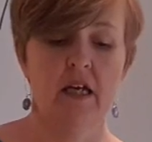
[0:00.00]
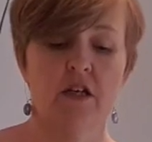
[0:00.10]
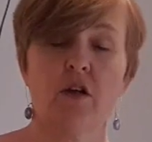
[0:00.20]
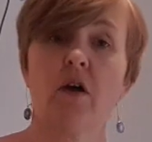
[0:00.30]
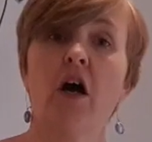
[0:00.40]

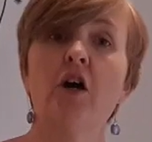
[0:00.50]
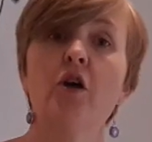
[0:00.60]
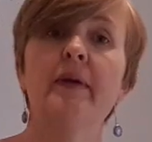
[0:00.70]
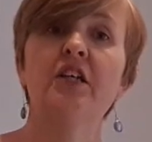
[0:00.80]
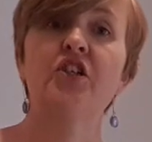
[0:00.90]
so
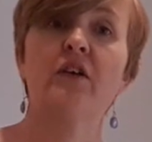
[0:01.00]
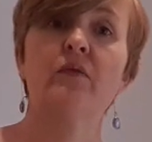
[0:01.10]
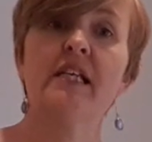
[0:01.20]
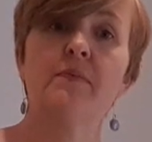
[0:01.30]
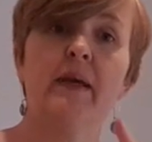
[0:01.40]
combing,
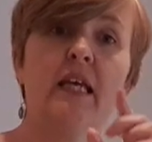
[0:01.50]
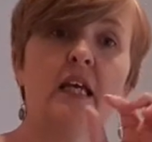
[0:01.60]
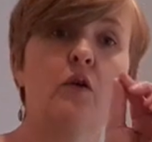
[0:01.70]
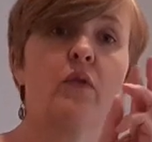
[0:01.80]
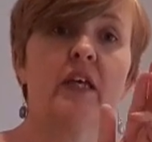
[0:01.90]
generally speaking,
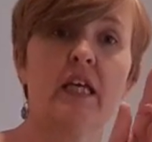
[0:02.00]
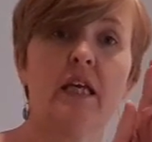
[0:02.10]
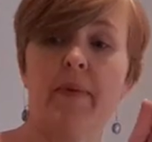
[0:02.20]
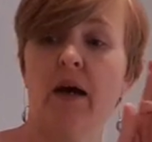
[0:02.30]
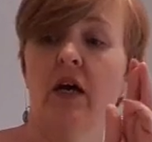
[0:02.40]
you're thinking
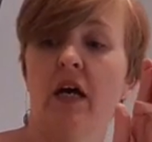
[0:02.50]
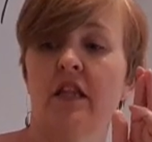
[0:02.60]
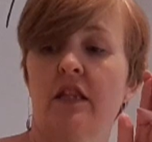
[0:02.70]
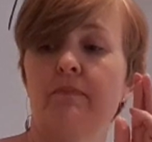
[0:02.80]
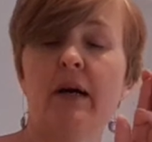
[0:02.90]
about
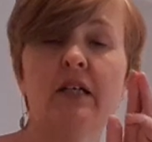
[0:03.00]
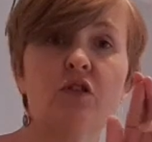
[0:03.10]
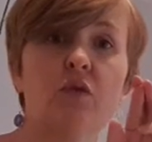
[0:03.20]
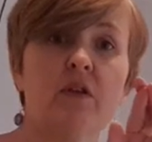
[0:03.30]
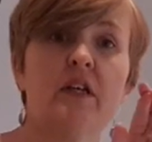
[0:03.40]
the
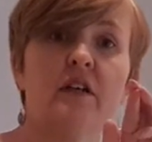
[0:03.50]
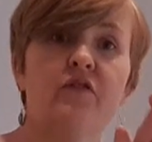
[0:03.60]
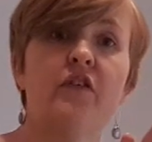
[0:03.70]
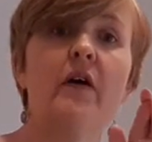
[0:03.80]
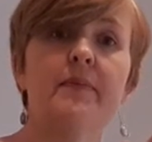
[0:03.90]
muscle, the
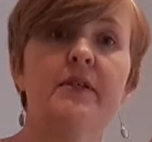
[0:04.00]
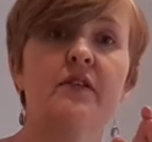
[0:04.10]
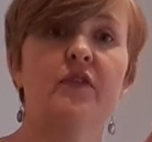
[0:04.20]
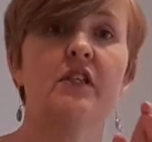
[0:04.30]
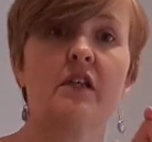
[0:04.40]
fibres
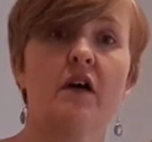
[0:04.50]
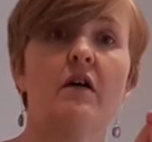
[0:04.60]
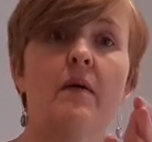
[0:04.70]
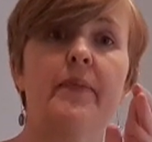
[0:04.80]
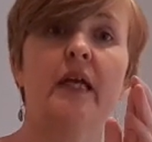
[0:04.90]
of the
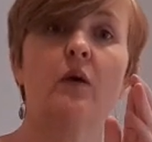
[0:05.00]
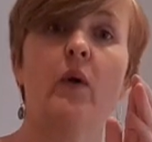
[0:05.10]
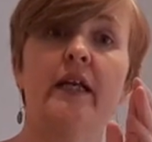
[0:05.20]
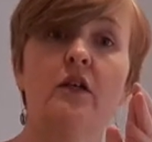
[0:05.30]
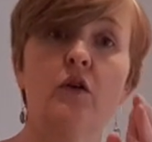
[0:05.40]
scar being
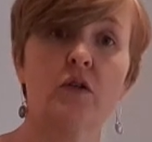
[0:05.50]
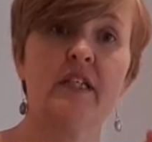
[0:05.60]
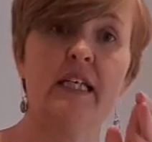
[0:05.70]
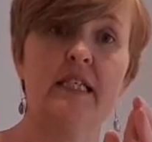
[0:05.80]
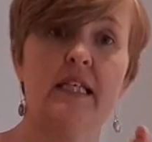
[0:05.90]
quite
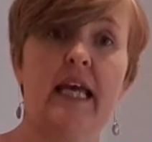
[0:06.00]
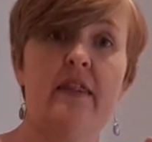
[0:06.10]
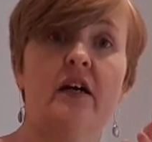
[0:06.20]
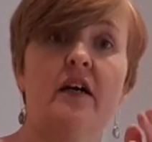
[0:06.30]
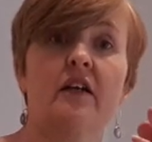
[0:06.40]
knotted
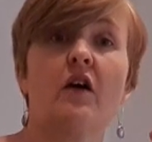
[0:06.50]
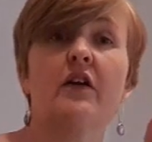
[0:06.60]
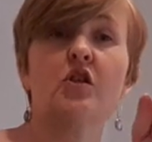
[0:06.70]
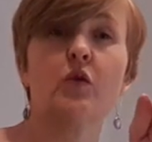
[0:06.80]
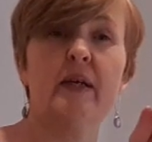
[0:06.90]
together and kind
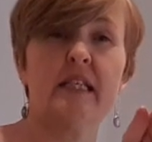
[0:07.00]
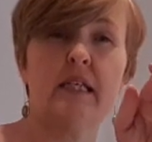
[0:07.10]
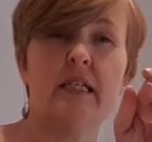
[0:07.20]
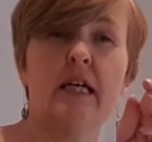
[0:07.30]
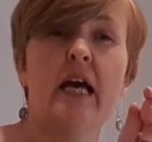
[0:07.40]
of
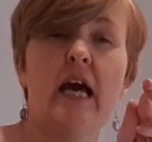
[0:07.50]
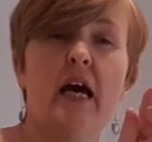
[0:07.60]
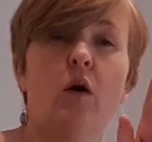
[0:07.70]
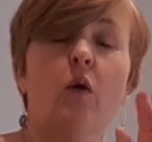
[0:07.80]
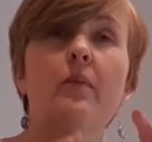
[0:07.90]
twisted,
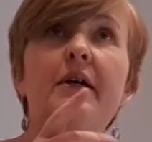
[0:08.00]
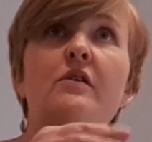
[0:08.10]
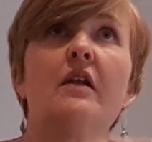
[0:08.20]
almost